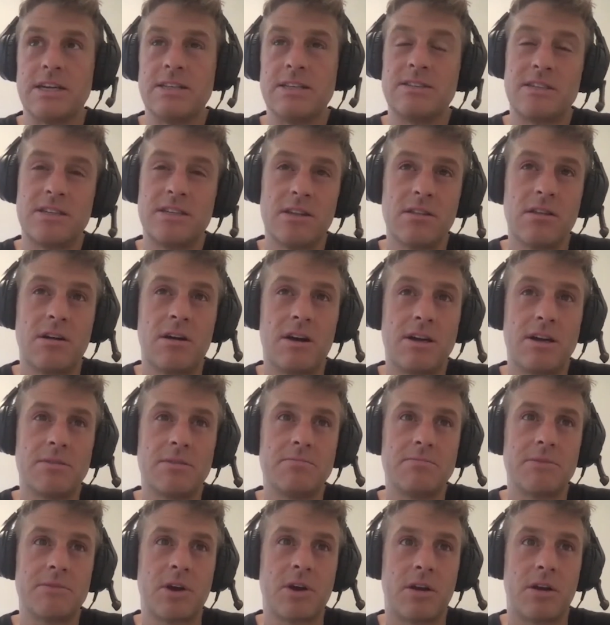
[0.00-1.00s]
until I
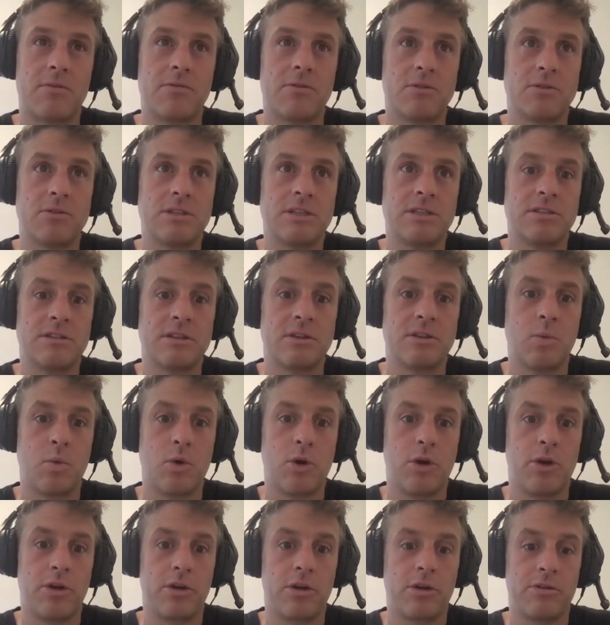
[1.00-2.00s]
kind of looked into the
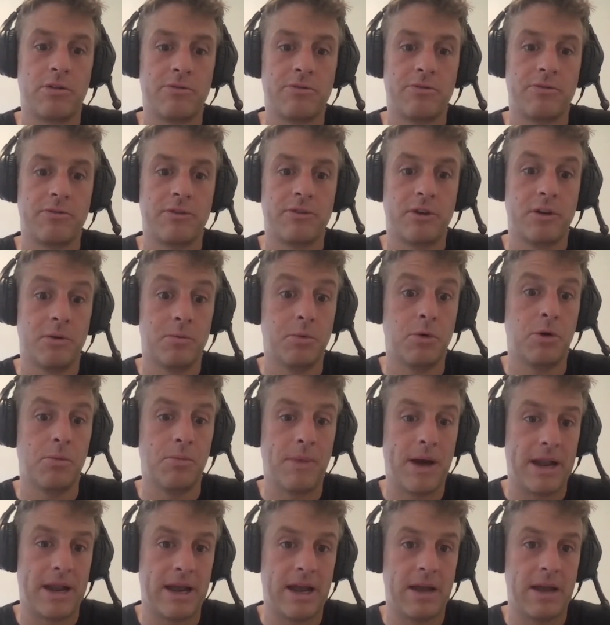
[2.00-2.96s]
work of Gabor Mate,